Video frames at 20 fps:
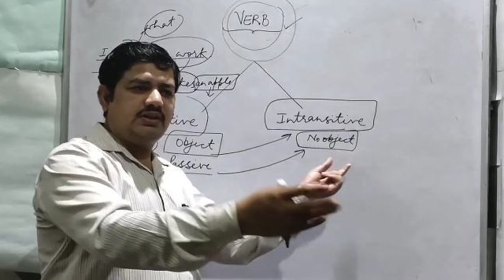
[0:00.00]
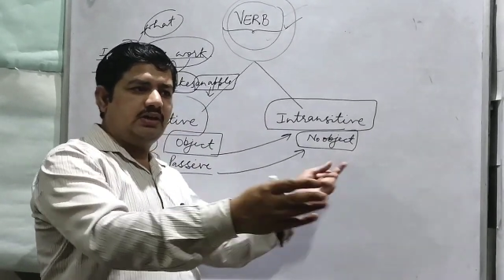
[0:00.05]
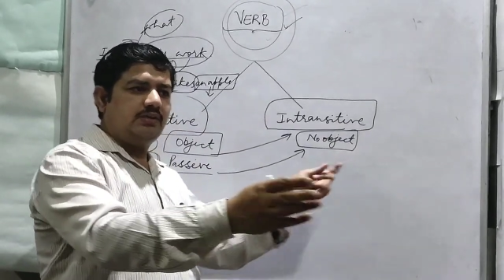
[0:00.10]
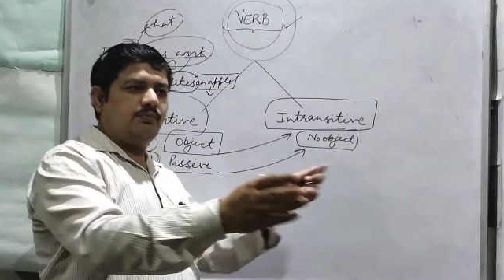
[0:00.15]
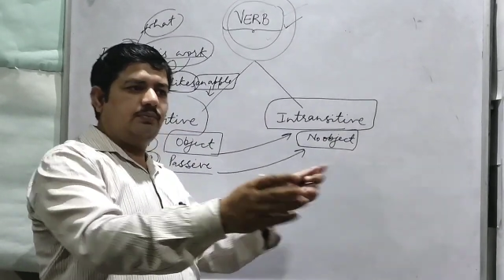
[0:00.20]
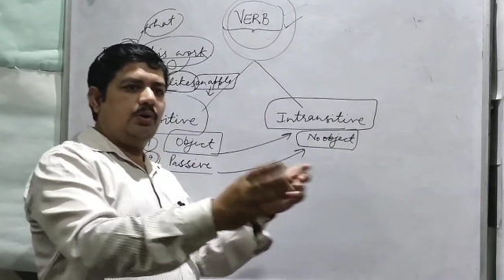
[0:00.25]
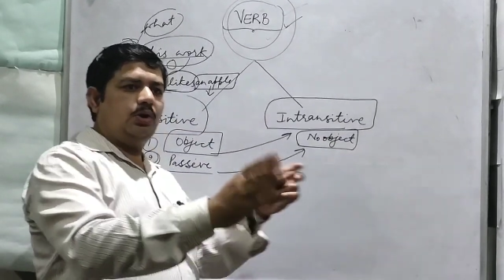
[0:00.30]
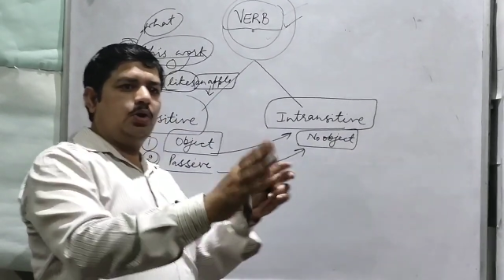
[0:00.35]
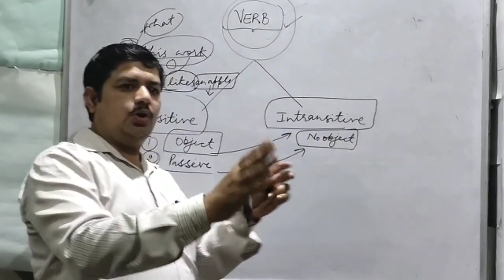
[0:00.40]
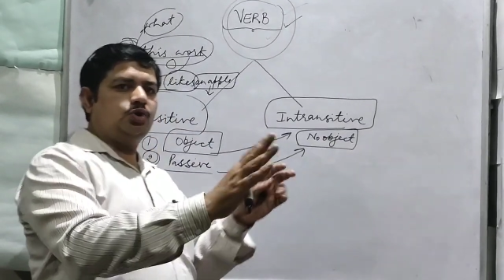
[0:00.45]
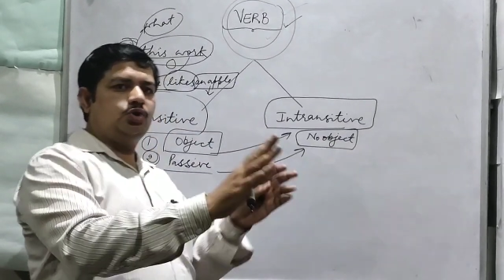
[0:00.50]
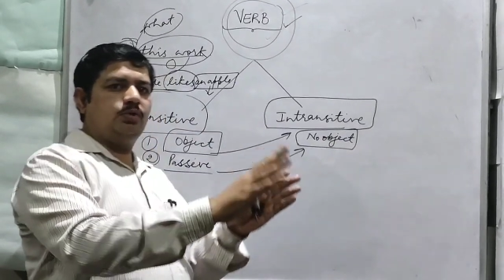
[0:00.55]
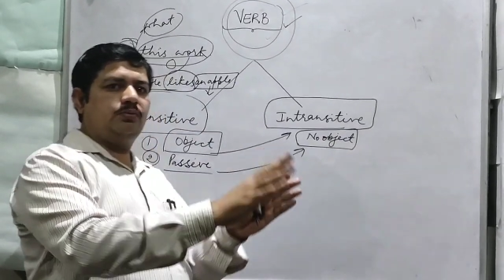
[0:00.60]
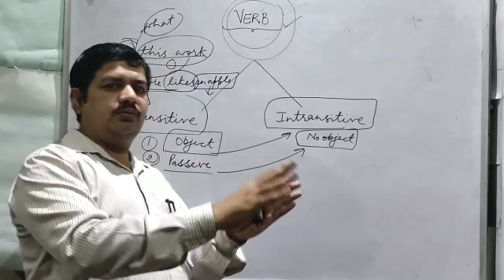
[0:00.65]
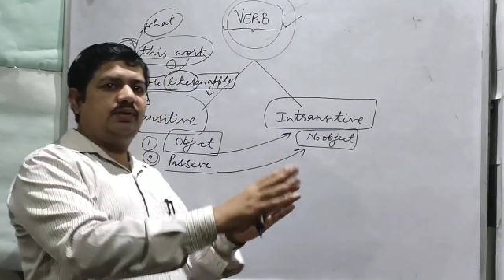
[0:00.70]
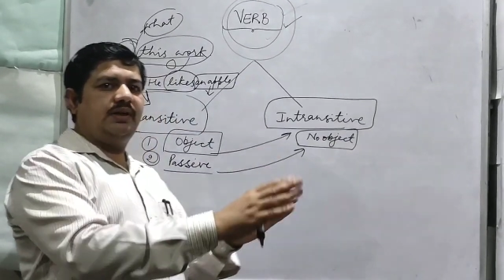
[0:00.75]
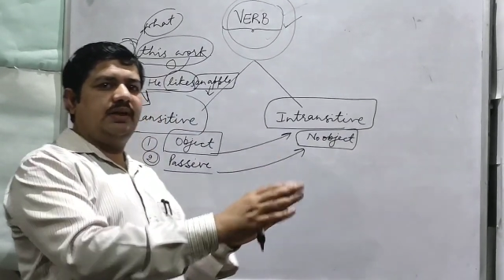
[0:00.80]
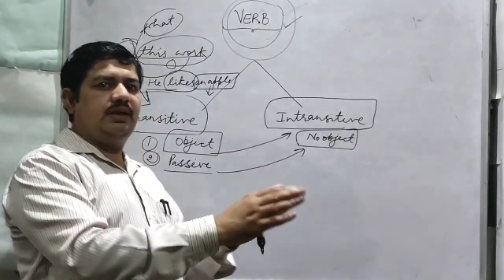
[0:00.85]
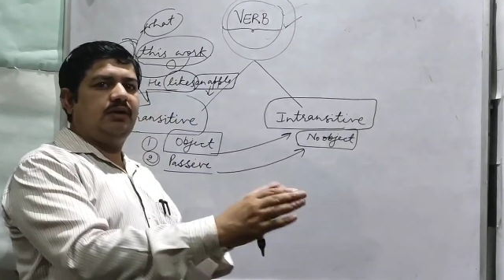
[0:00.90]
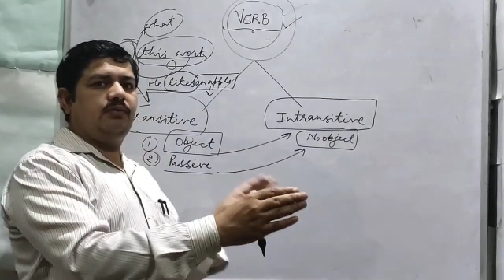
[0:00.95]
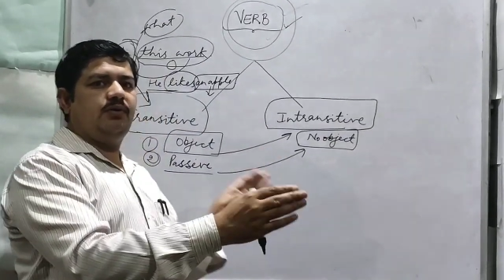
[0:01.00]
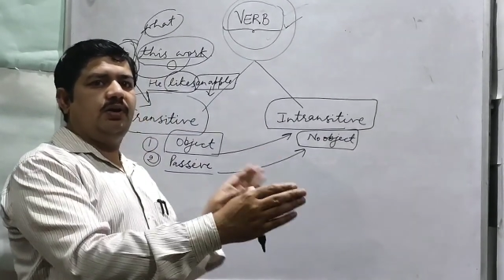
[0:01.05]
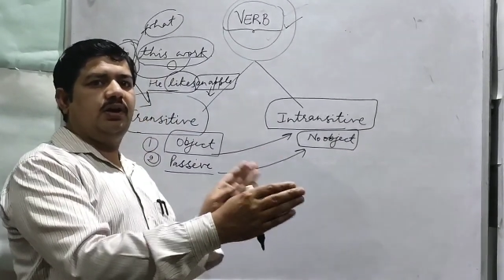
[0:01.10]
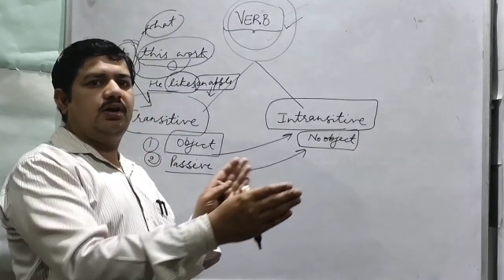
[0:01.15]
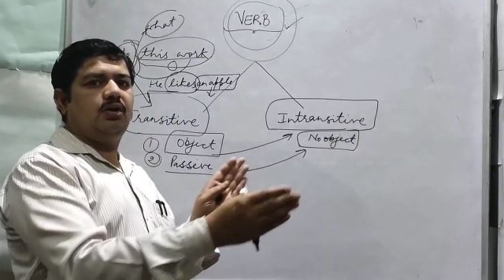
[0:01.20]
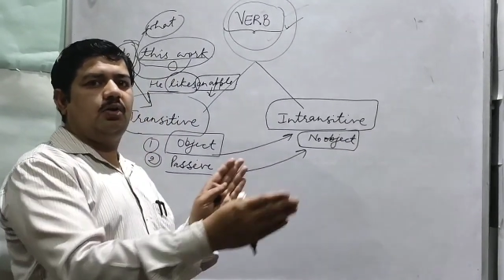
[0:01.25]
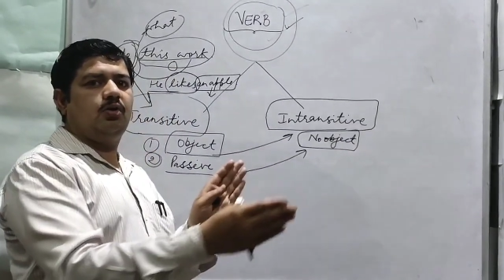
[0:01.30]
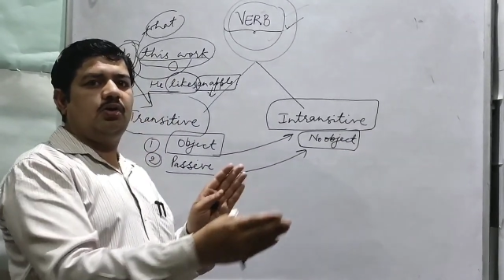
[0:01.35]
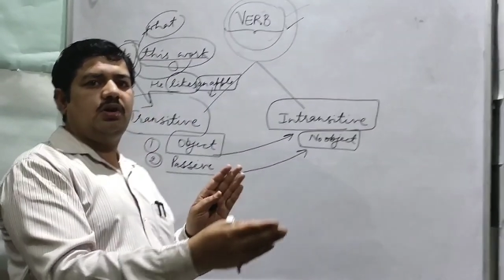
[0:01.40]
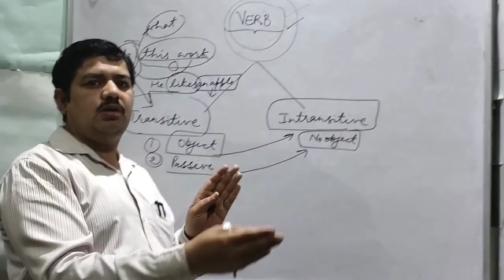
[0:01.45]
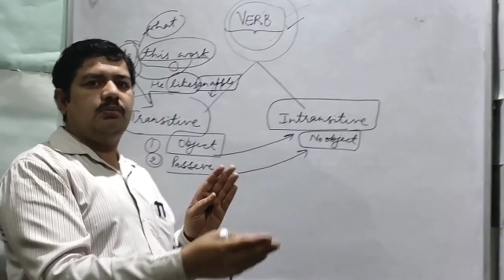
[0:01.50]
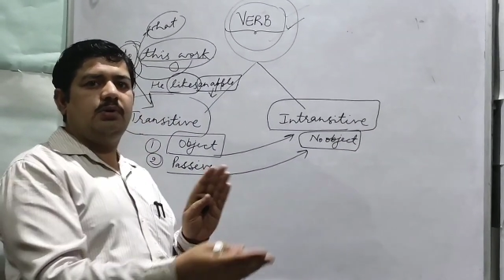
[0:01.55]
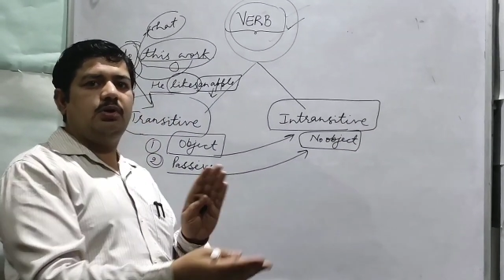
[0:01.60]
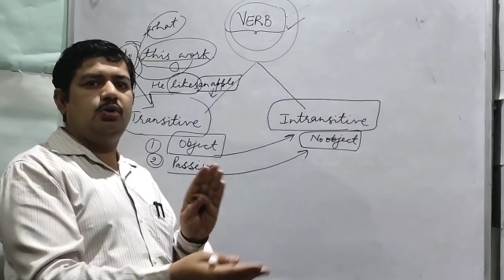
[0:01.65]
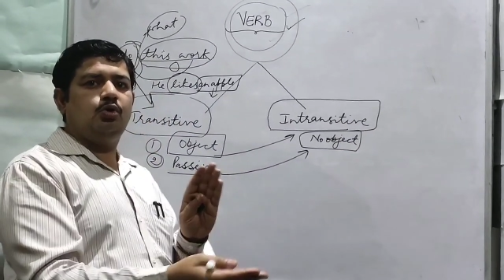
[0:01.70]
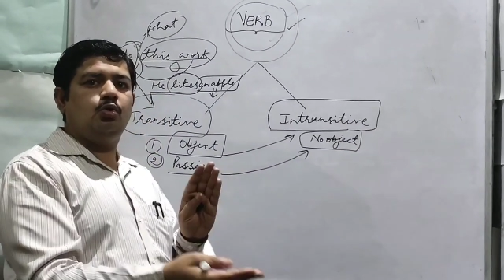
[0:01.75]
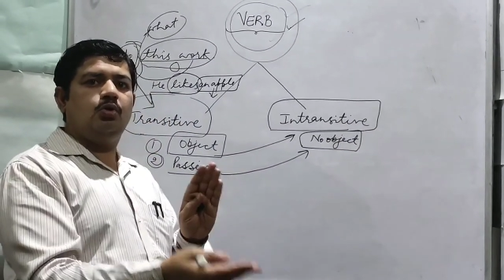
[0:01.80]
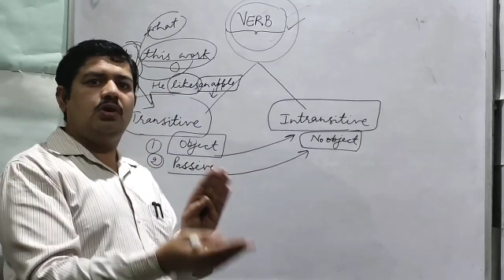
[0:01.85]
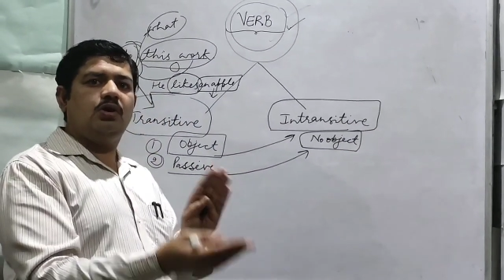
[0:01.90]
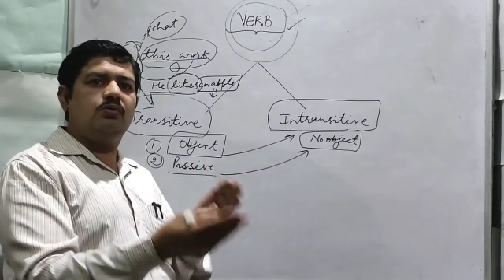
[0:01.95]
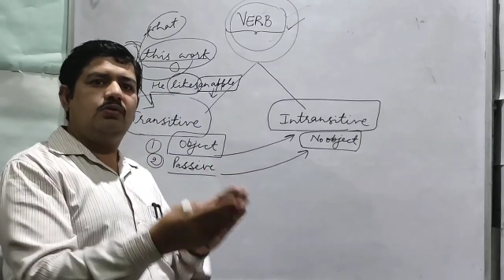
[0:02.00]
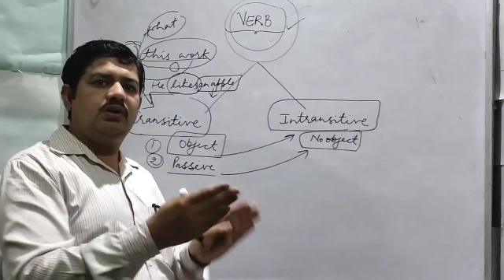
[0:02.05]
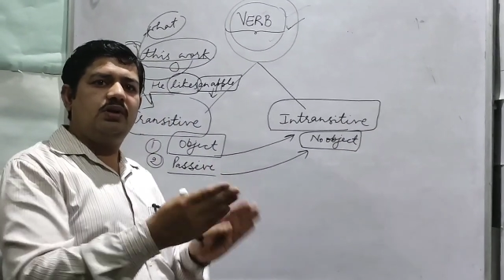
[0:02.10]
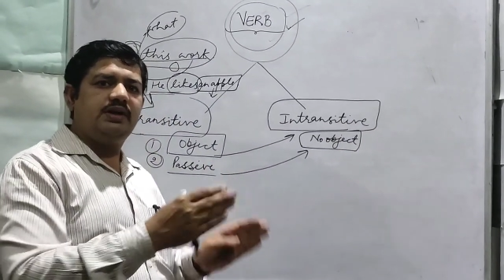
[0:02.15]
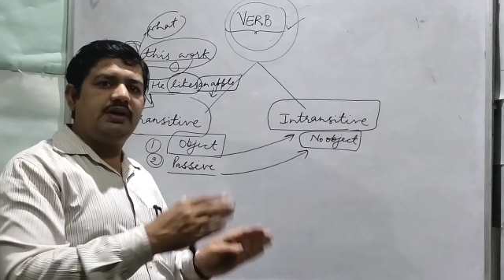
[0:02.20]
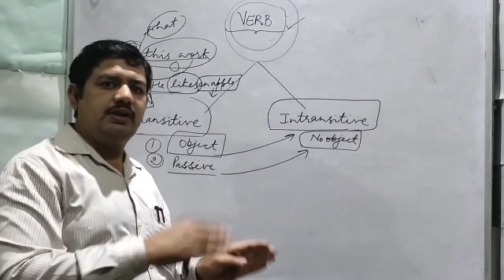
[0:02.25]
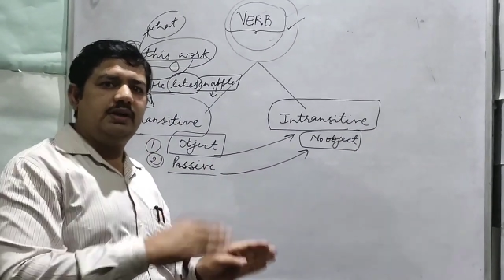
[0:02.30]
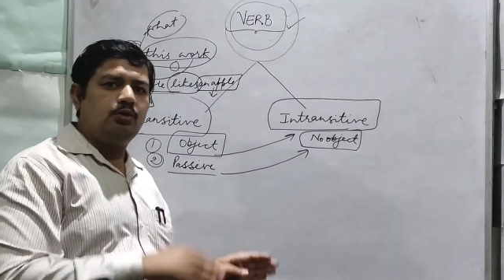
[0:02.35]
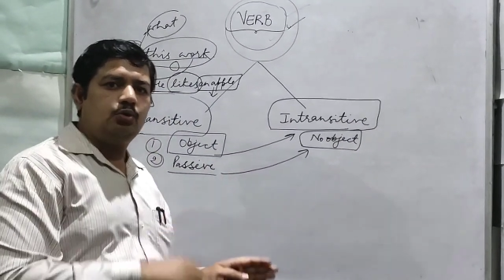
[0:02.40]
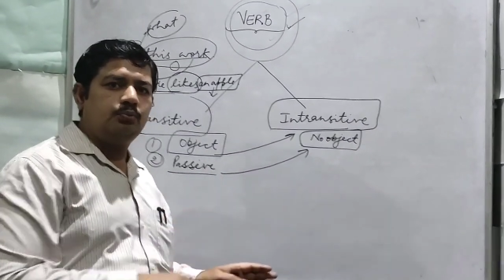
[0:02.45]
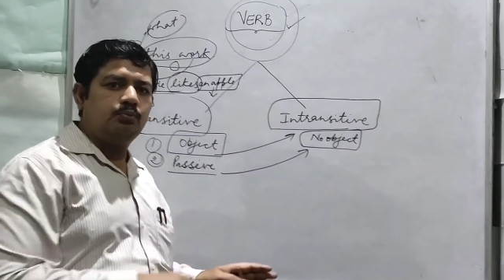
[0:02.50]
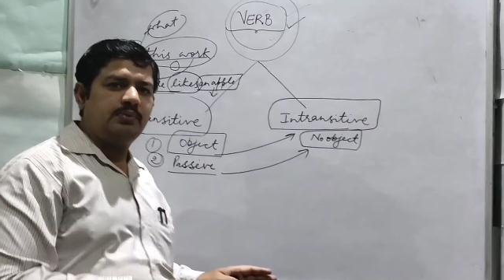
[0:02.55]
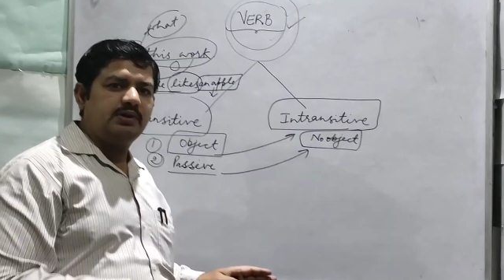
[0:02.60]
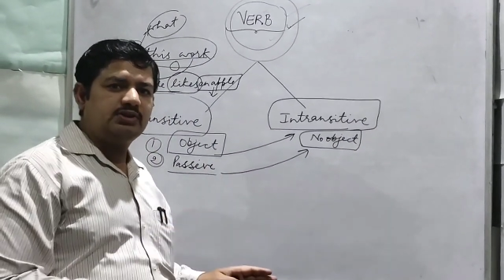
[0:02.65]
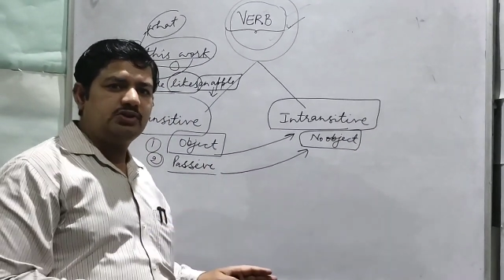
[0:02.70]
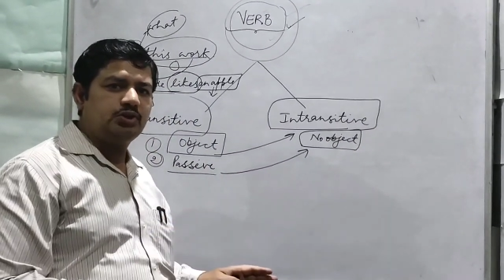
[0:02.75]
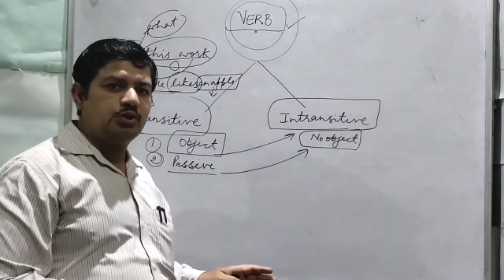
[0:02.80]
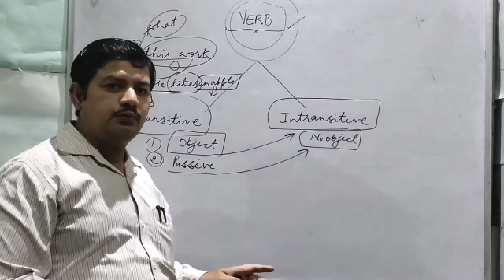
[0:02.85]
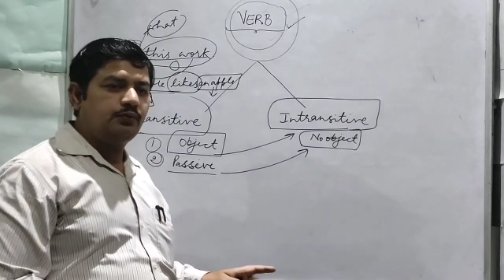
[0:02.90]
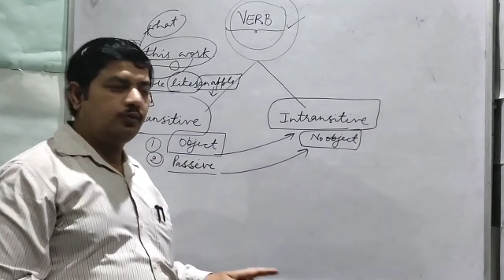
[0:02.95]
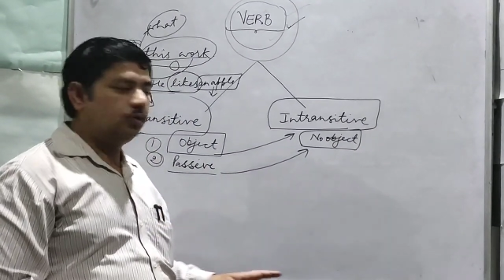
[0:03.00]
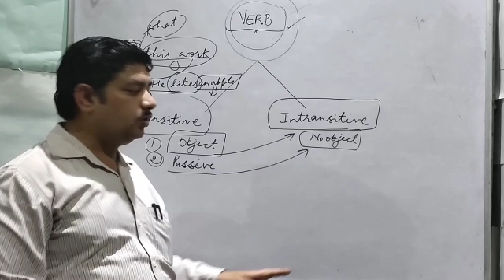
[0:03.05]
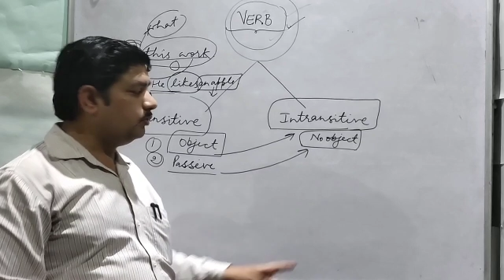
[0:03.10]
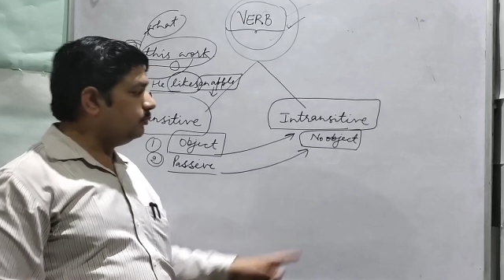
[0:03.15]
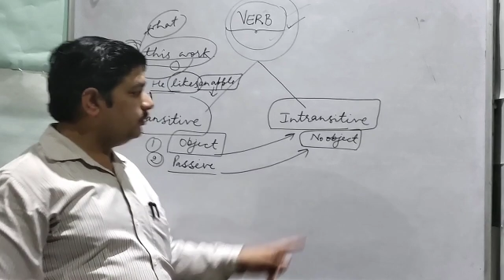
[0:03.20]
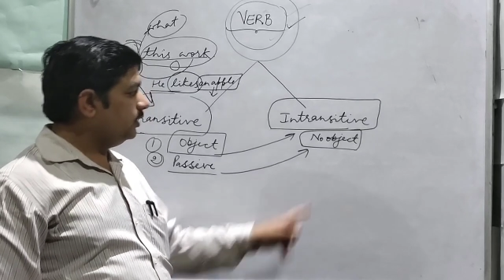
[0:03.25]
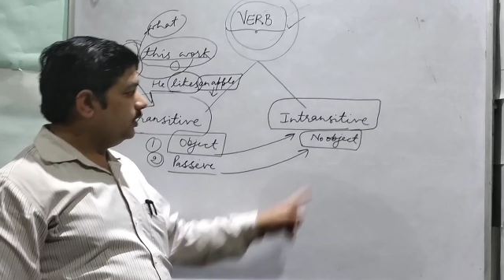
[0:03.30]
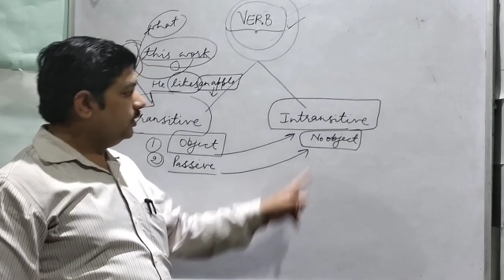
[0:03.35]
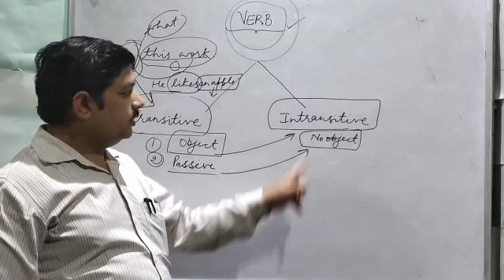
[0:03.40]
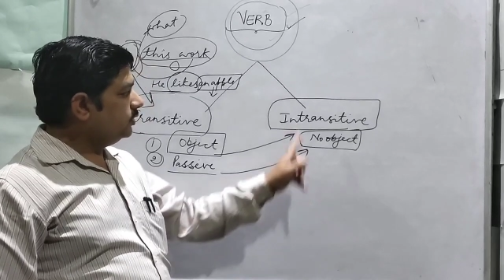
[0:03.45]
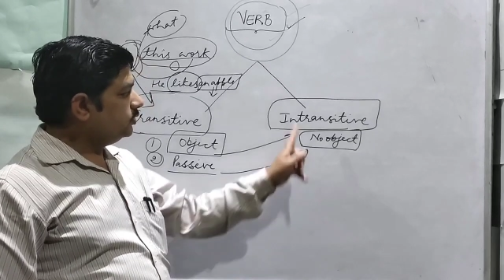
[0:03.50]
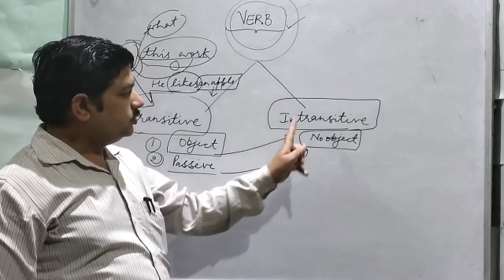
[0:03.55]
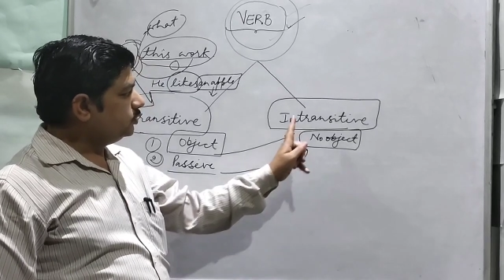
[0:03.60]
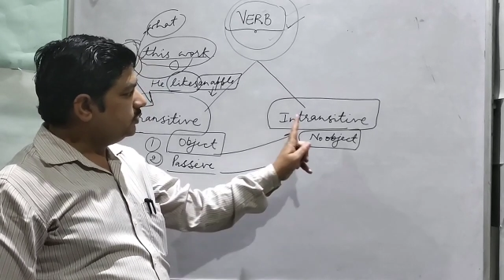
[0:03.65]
and because of that we are not able to convert into passive form,